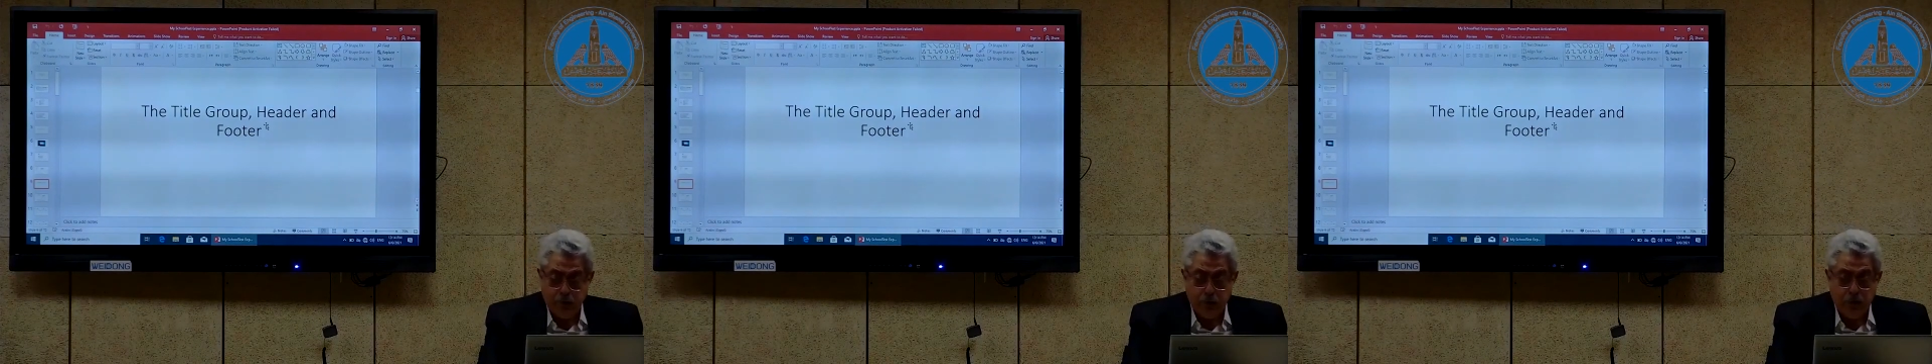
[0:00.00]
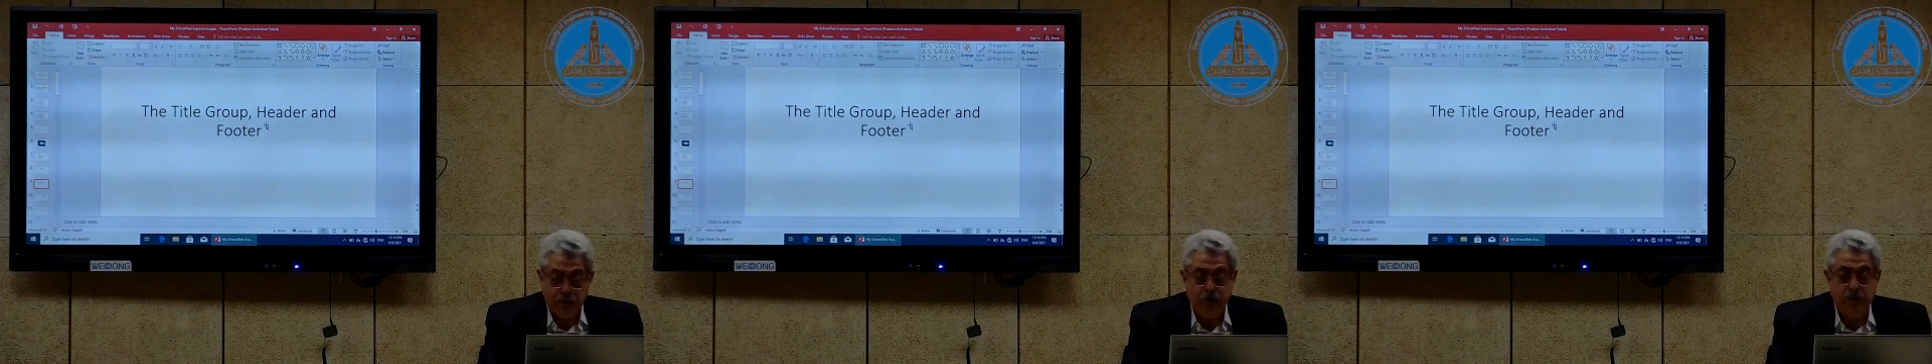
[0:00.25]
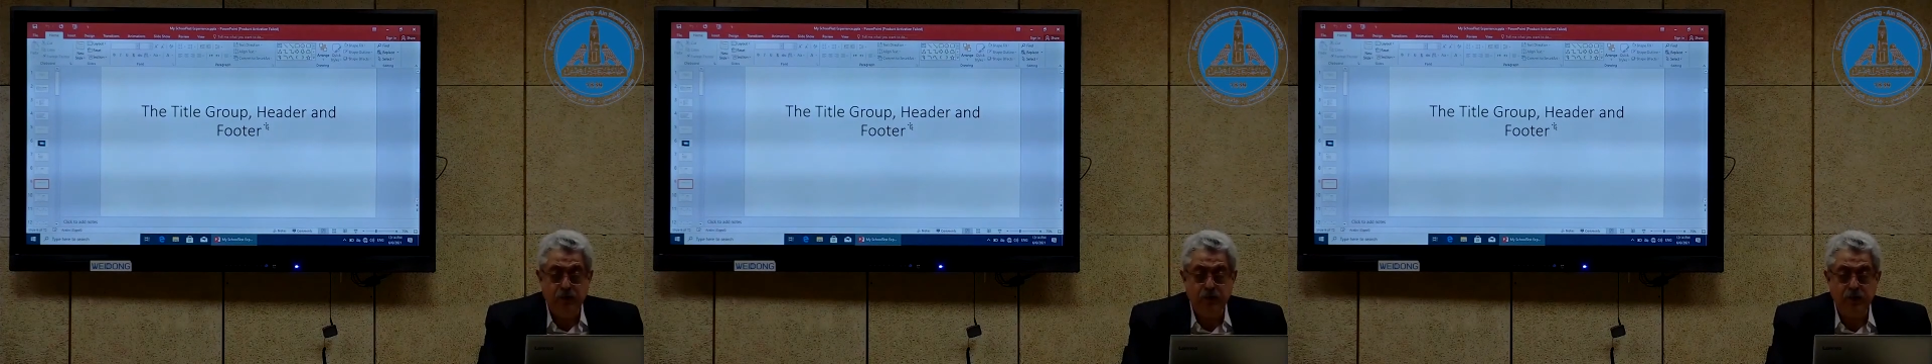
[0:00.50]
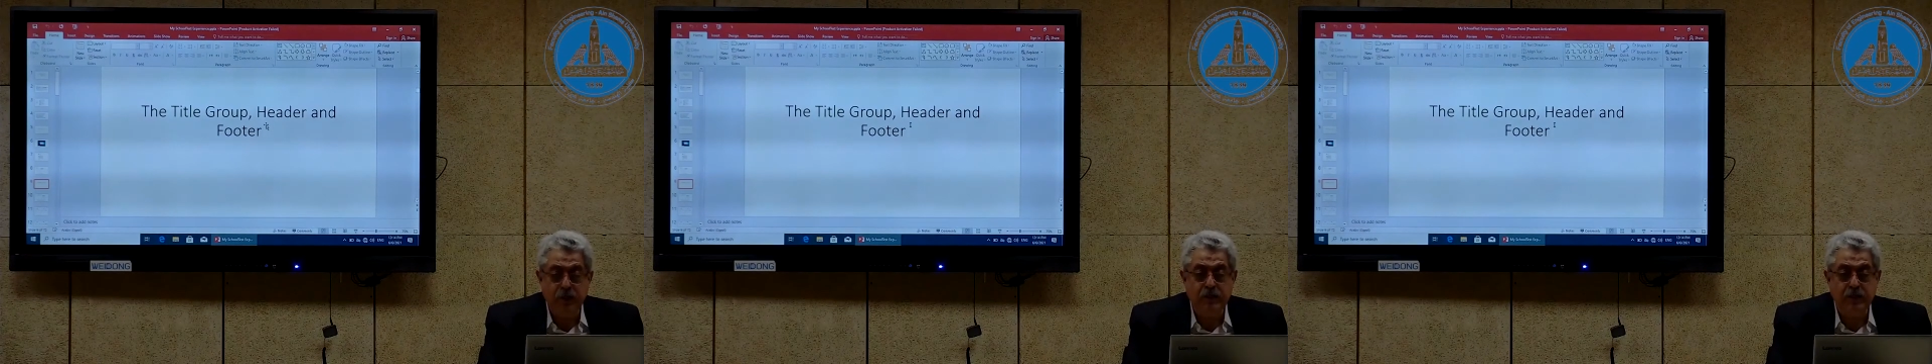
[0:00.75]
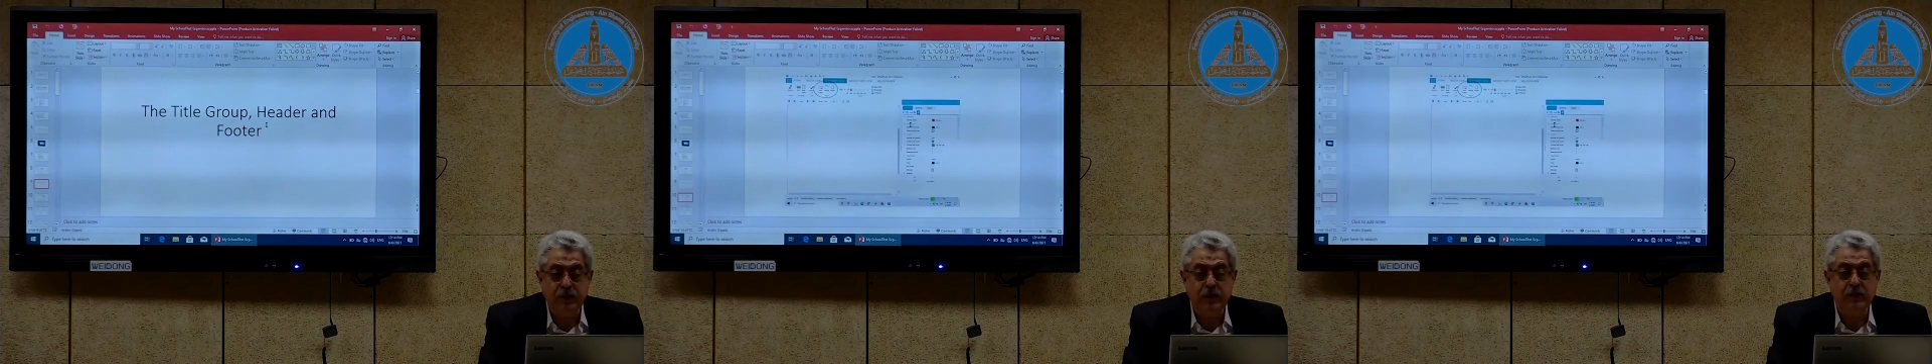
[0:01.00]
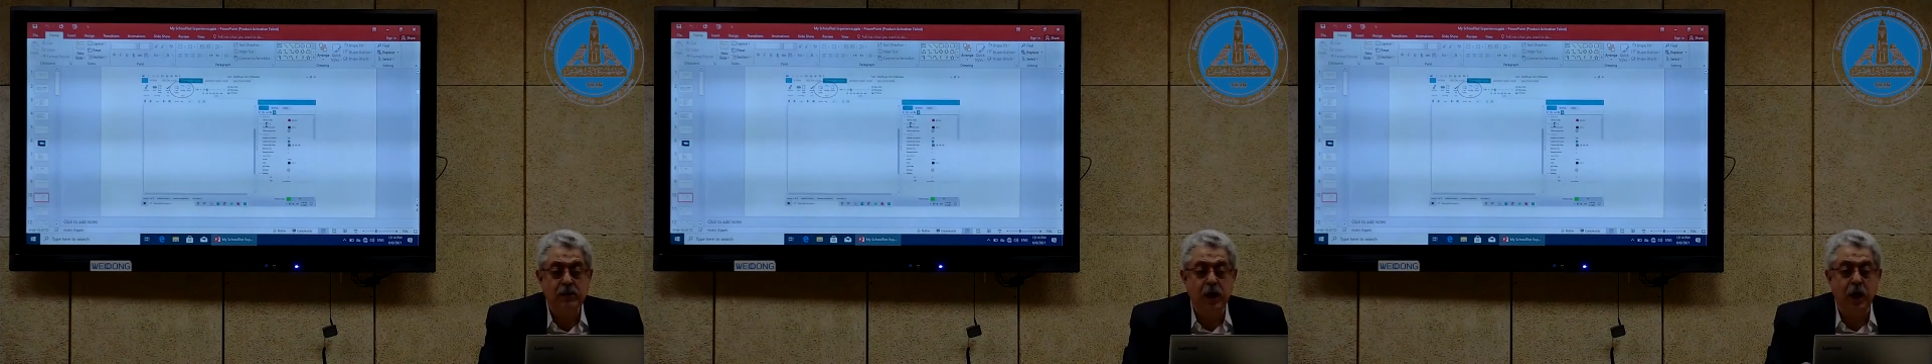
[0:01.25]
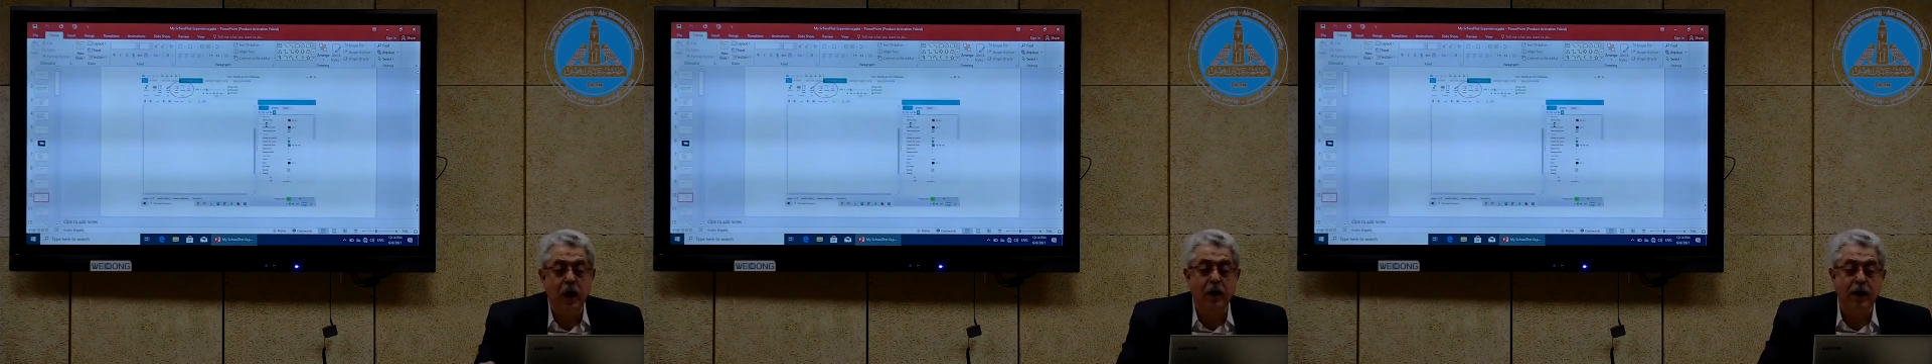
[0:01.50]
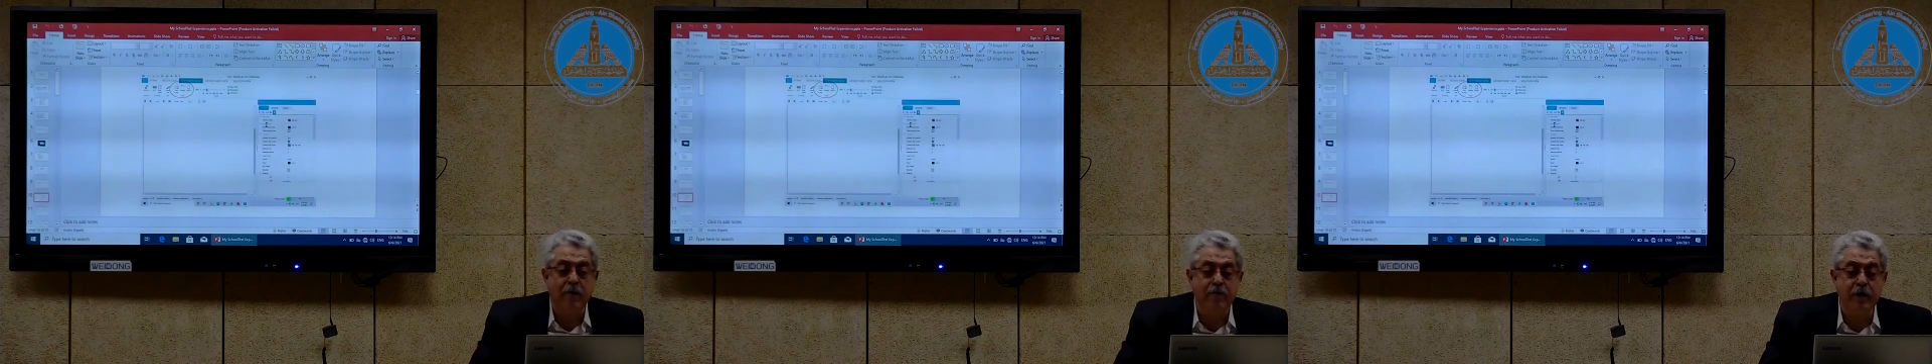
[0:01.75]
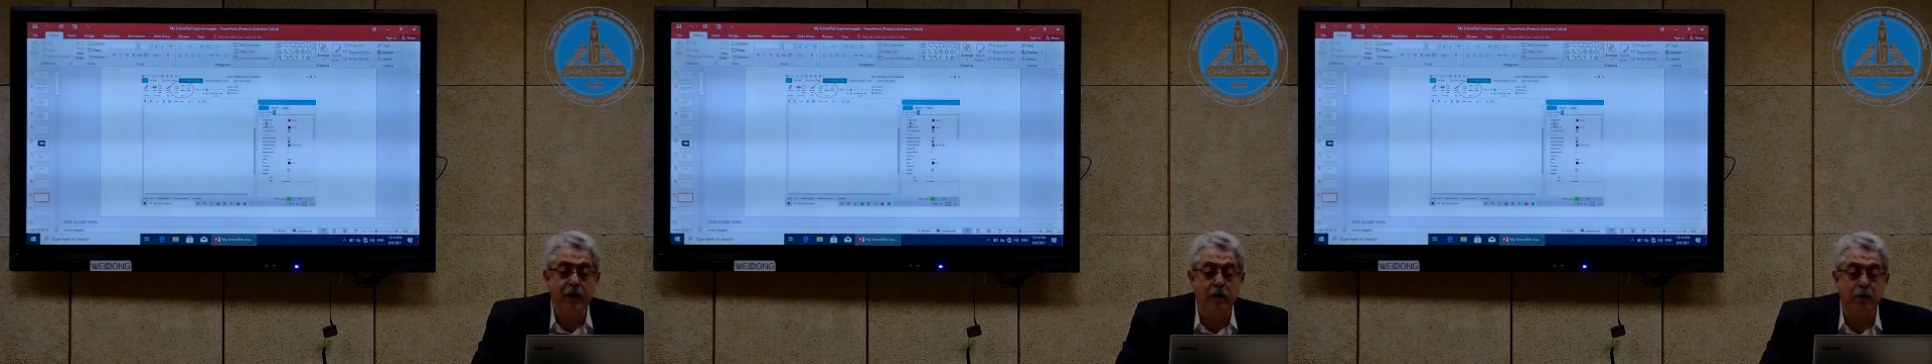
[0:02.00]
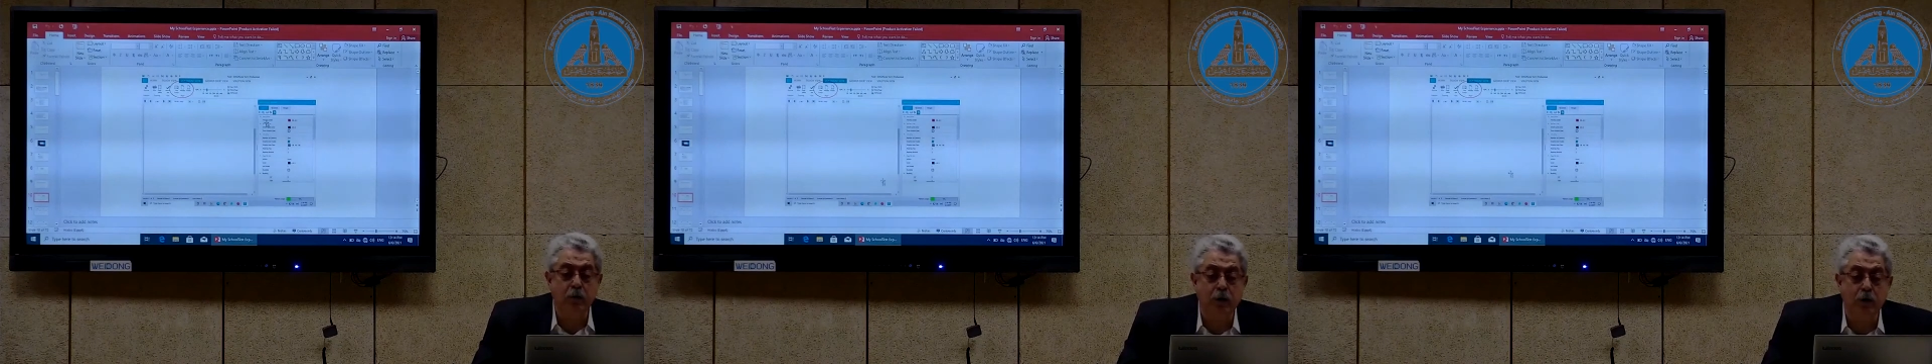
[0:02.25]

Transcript: These 3 things are available